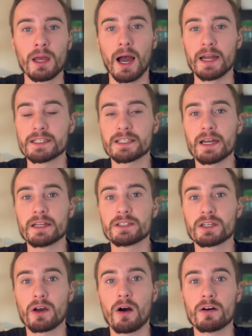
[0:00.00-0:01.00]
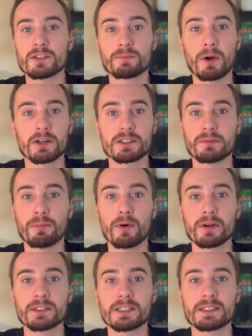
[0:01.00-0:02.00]
I decided to call Spark
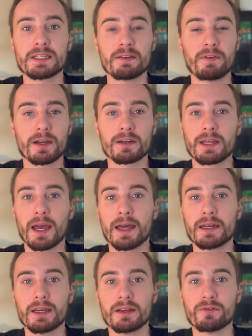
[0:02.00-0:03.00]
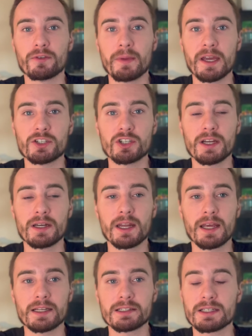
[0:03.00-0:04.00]
support to see if I could get any information
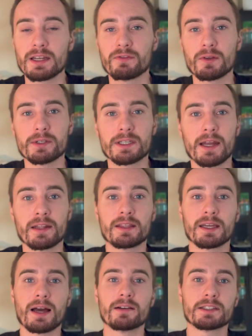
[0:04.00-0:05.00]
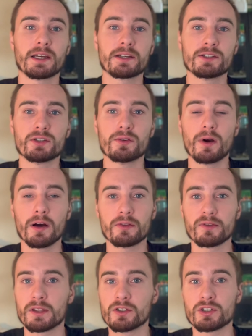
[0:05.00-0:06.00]
and see if there was anything else I could do other
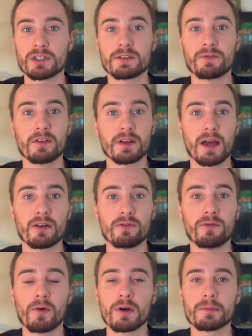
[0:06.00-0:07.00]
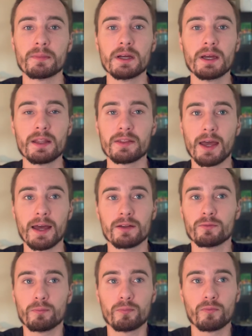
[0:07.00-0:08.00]
than just filling out a form
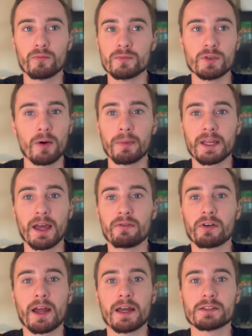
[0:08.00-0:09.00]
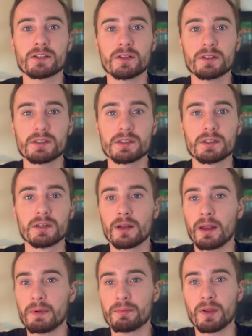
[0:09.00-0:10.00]
that nobody ever answers.
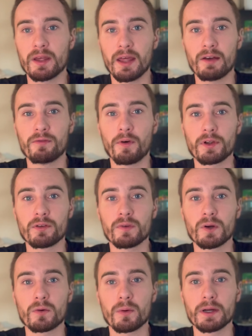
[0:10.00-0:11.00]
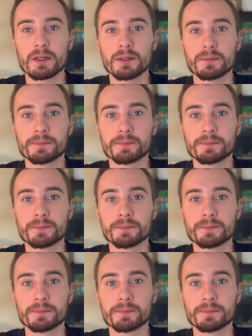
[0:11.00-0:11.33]
Let me play that for you real quick.